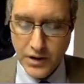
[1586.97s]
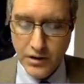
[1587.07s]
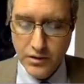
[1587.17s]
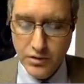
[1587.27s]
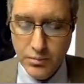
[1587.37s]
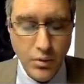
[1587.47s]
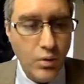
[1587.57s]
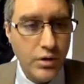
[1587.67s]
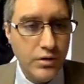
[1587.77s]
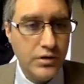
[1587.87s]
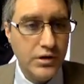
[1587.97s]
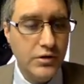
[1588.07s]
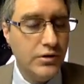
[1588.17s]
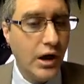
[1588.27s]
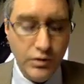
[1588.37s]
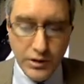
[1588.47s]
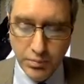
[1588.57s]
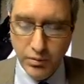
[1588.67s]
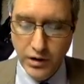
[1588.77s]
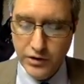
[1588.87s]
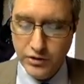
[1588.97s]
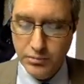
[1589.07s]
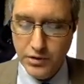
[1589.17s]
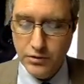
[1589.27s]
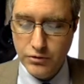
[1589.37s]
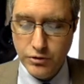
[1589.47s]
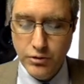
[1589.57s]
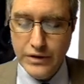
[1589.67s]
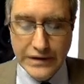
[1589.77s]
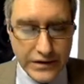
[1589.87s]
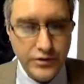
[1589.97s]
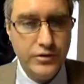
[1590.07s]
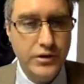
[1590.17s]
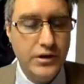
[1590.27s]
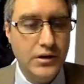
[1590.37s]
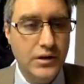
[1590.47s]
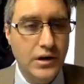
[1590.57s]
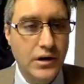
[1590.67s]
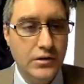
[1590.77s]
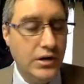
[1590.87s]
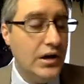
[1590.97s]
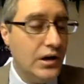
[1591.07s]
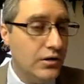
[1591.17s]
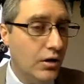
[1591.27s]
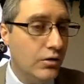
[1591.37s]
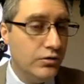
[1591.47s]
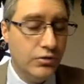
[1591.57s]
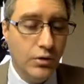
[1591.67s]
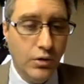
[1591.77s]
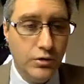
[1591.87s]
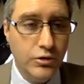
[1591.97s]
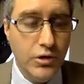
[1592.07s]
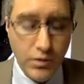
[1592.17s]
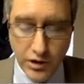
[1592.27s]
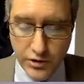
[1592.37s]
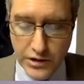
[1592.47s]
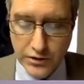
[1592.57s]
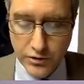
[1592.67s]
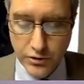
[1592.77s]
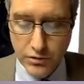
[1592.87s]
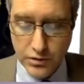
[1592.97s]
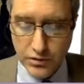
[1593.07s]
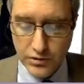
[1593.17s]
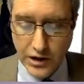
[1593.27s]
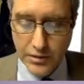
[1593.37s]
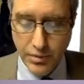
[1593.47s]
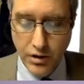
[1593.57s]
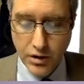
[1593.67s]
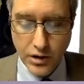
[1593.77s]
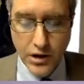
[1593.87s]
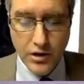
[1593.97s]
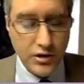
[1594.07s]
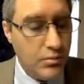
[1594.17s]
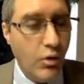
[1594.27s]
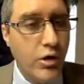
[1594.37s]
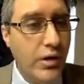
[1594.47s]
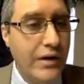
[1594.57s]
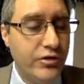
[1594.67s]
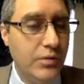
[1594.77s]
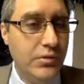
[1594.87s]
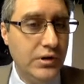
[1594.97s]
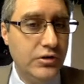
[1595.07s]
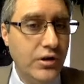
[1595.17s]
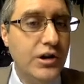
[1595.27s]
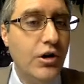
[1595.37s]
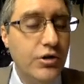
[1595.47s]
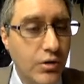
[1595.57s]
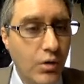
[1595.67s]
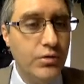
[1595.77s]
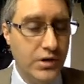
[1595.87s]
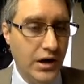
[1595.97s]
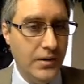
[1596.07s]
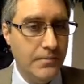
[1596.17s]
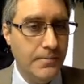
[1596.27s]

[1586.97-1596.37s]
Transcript: The more that you're not only present, but you're truly listening and taking notes or, or doing whatever you need to do to, to take part, the more you'll have something to study on your own time.